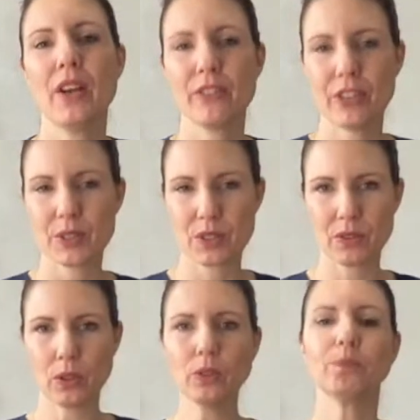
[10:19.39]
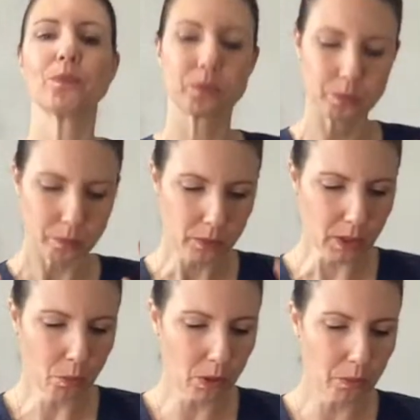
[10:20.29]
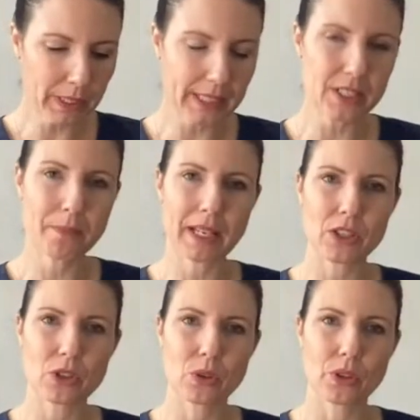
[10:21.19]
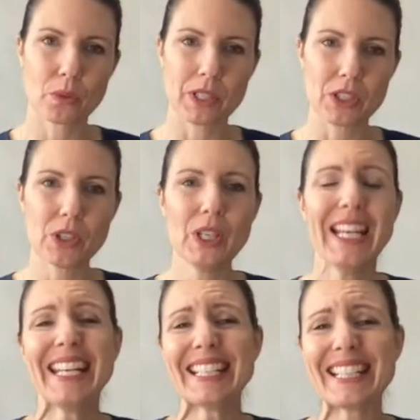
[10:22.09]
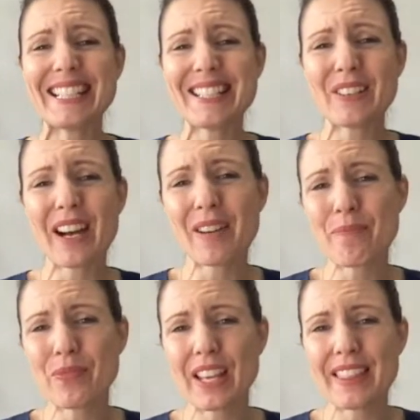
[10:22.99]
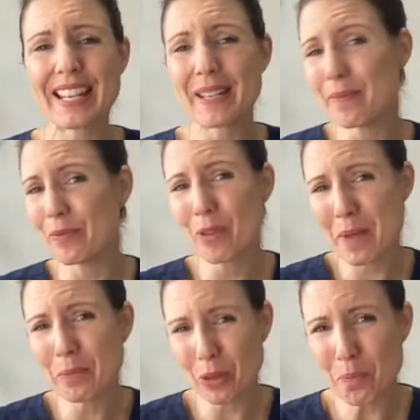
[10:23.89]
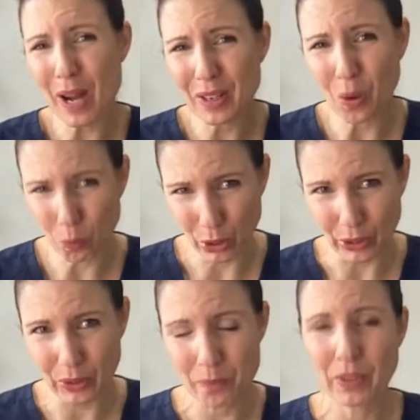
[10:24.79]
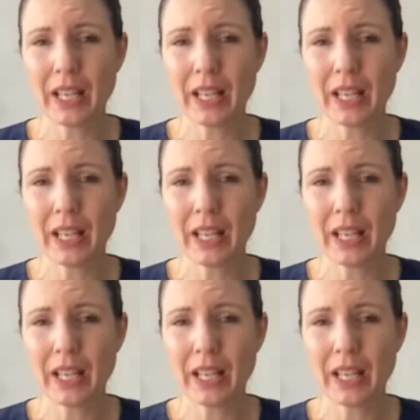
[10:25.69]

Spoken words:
First of all, what we need to make sure that we do is remember, it might not work.